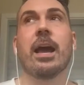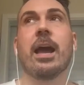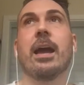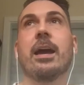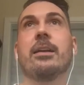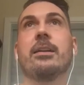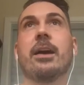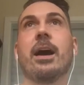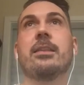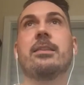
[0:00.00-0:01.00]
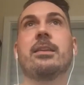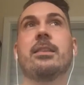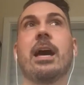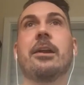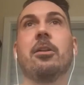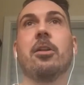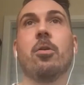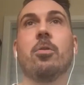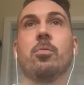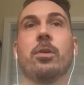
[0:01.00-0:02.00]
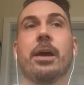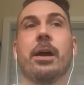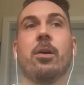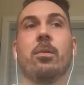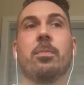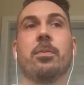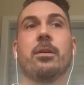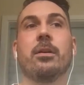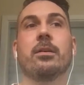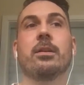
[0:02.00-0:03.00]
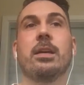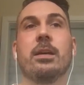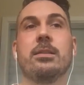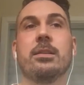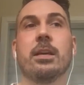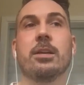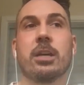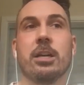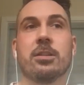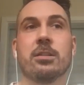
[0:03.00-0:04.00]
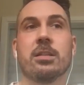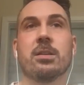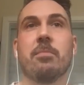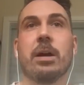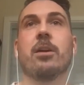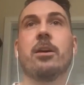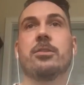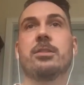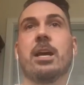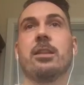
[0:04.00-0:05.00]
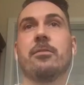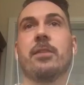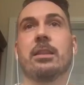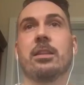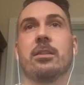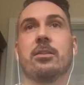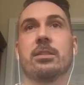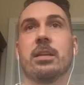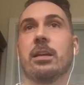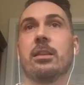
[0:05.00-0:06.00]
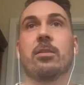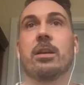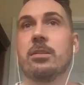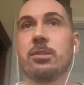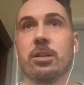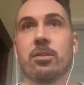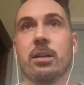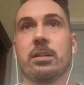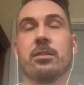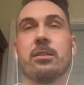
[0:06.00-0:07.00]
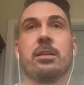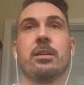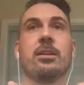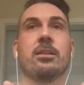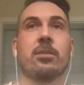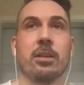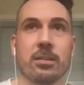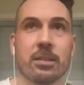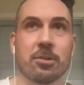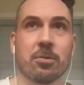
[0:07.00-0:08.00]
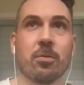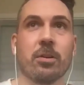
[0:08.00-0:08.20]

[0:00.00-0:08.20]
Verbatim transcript: and I think that alone would help kids in the education system better understand the fact that there's like there is gender identity, there is sexual totally.